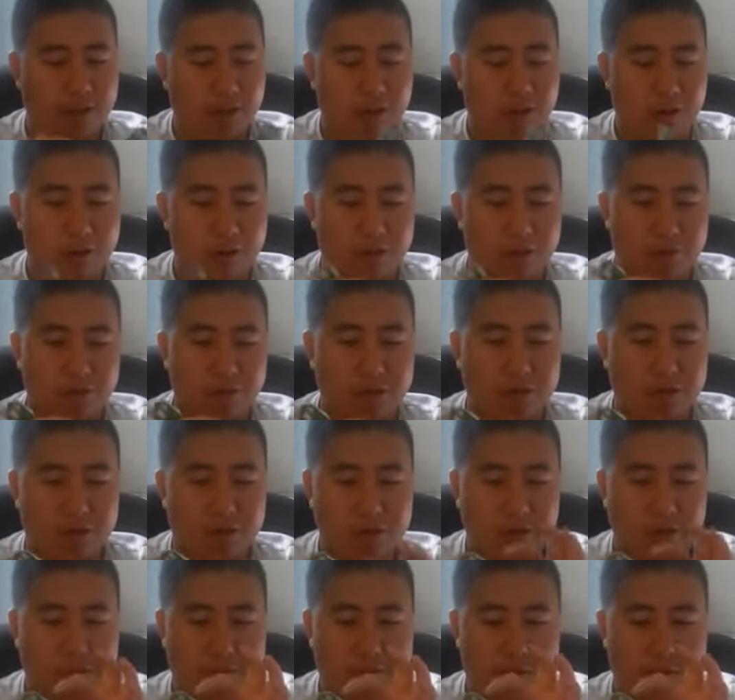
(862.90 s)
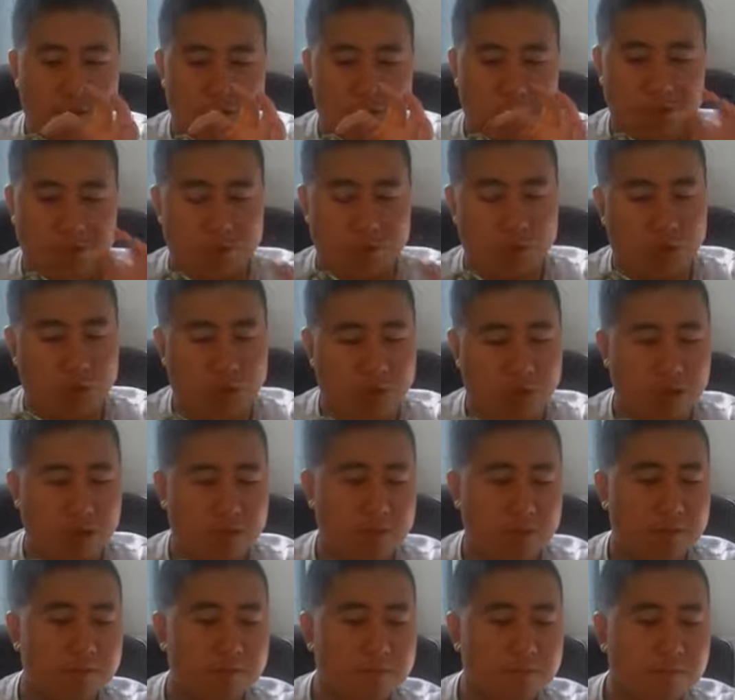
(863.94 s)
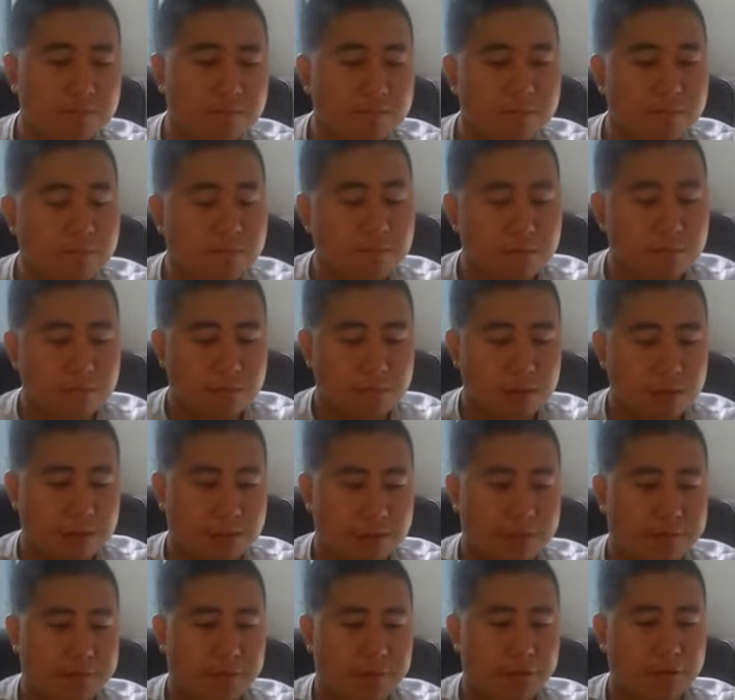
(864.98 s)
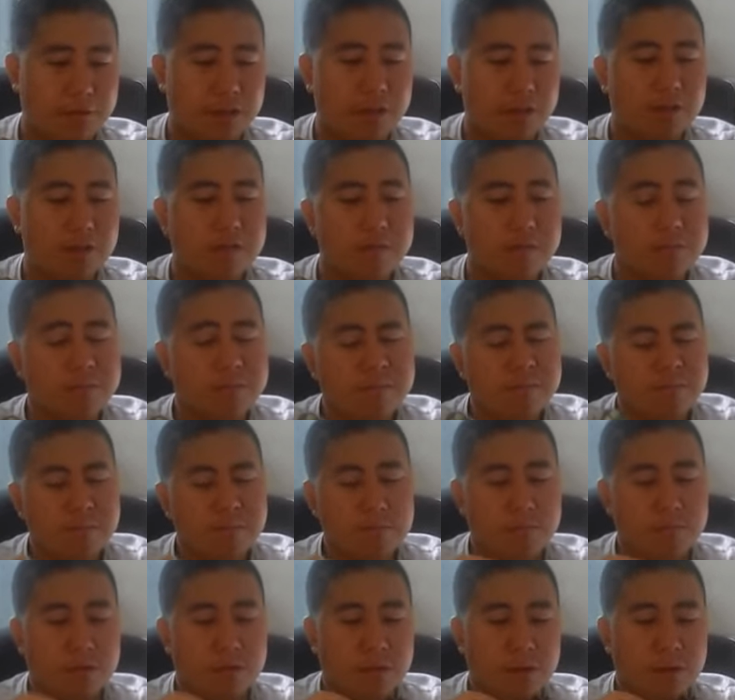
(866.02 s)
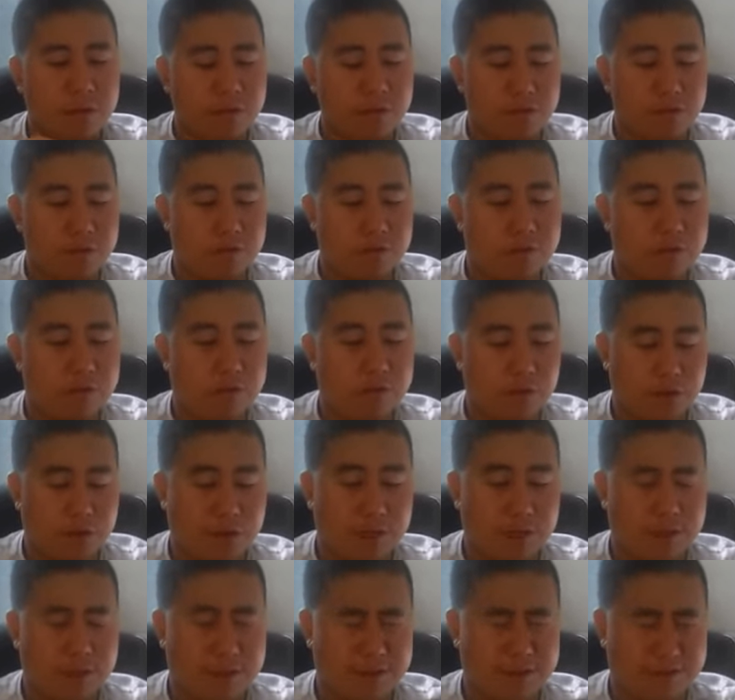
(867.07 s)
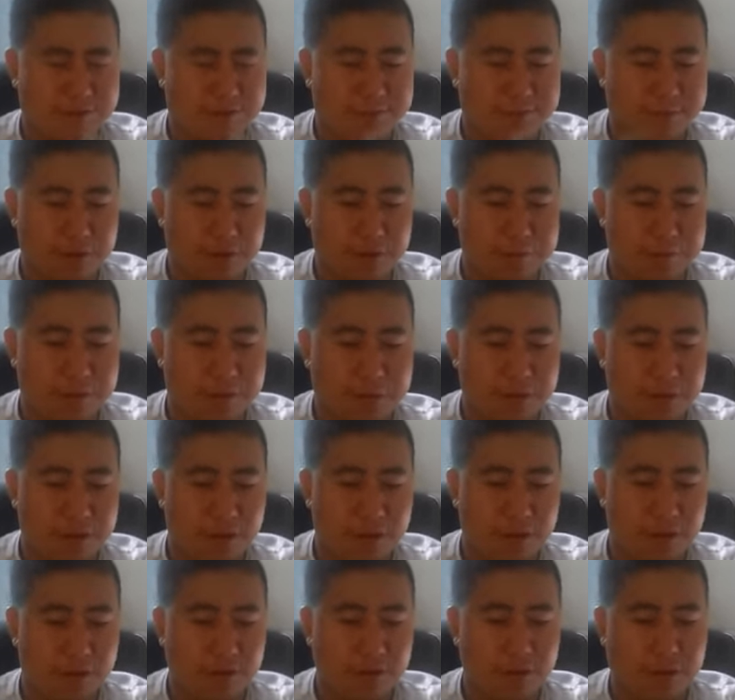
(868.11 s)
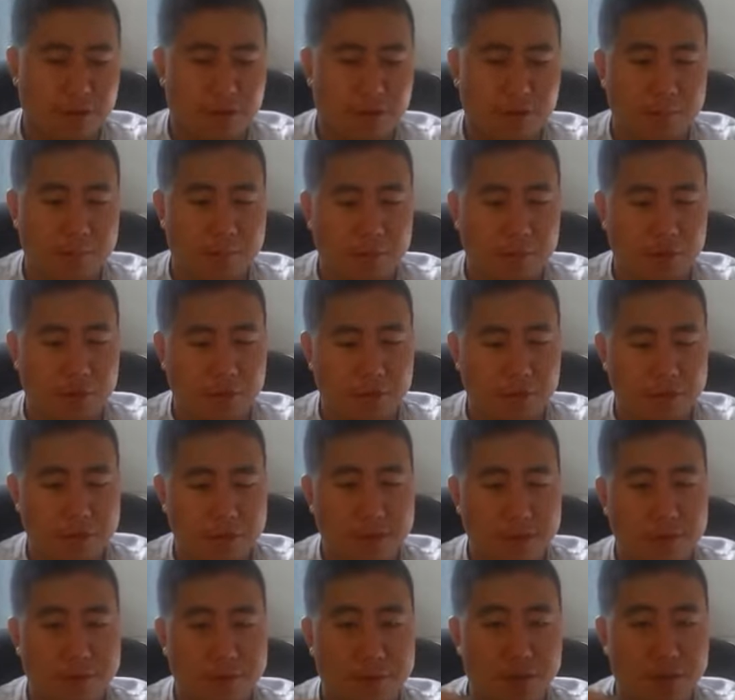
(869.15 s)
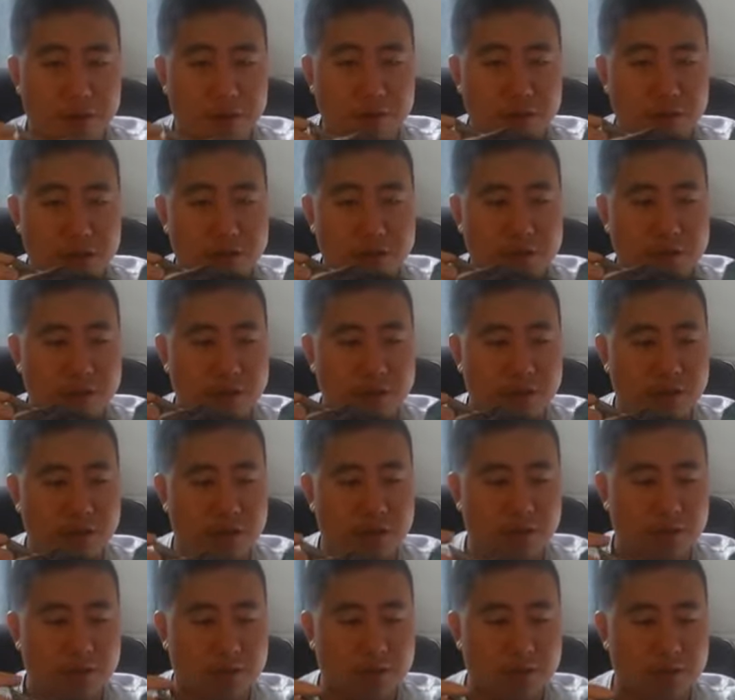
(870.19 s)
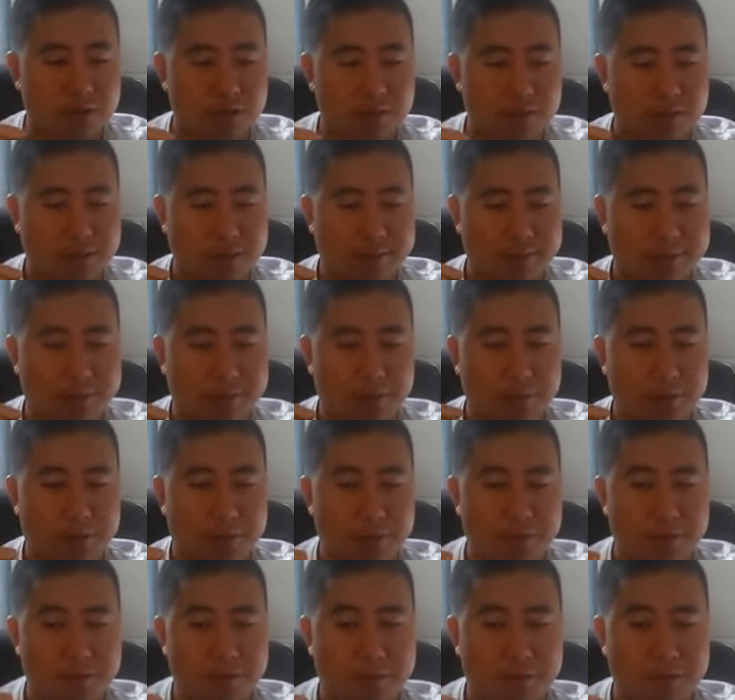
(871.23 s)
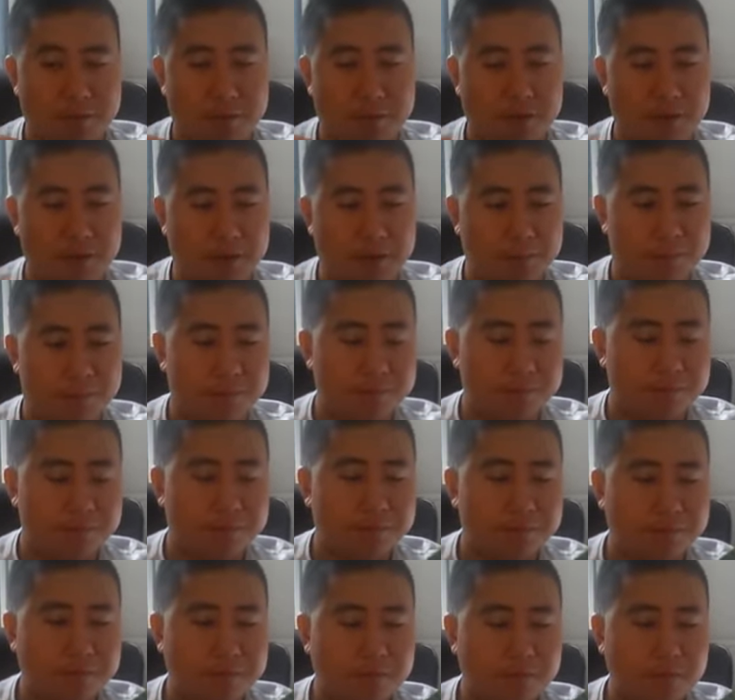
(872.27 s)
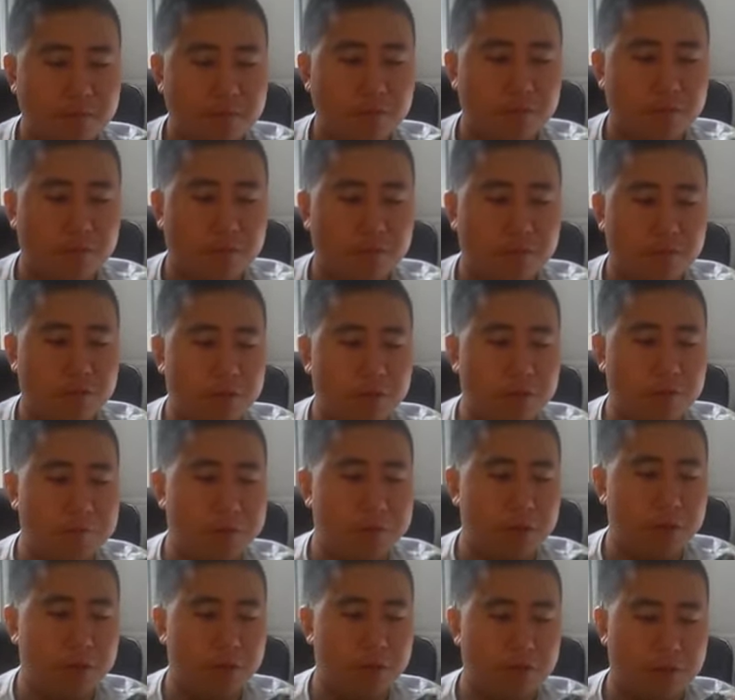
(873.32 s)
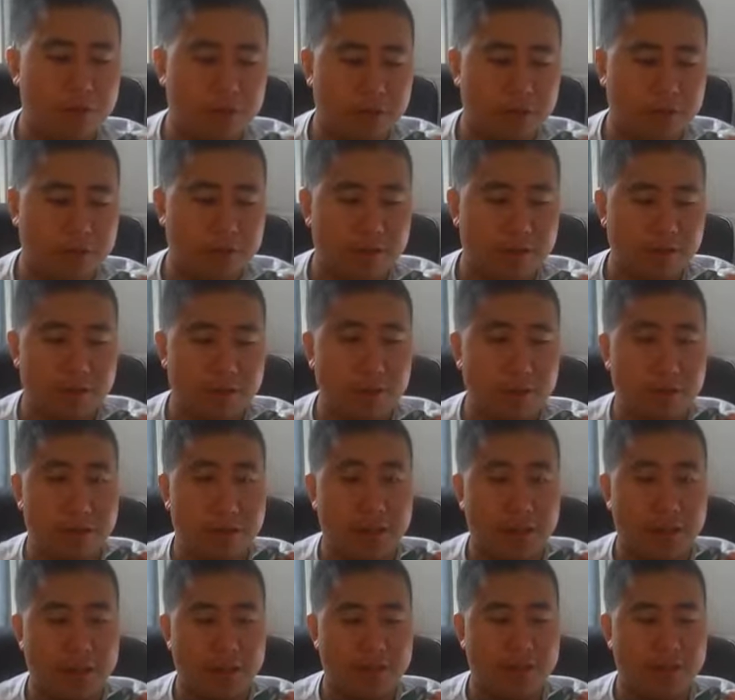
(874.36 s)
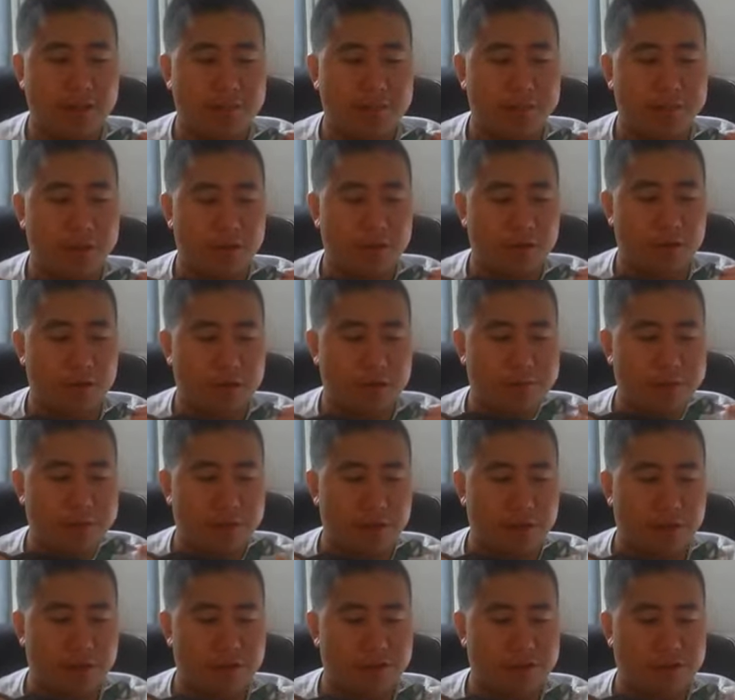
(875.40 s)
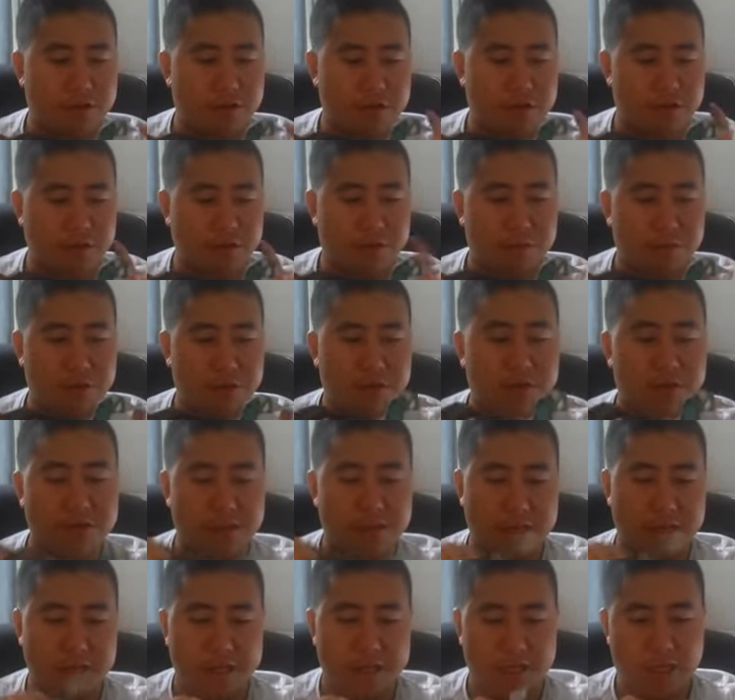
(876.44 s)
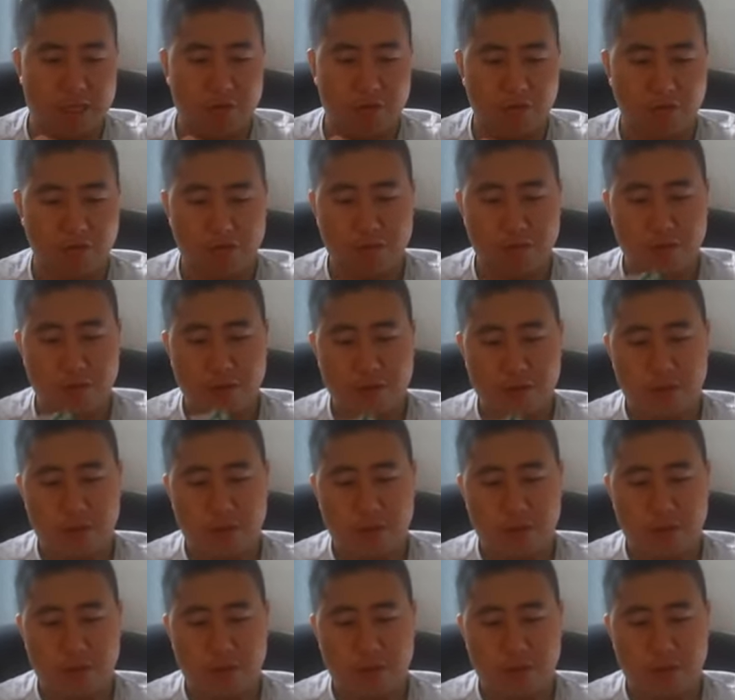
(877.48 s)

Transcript: some sort of head cheek thing which on the front, which is white. That's a very, you know, strange and very peculiar looking bird. It's a very nice one. It does, as I said before, reminds me of the saw-billed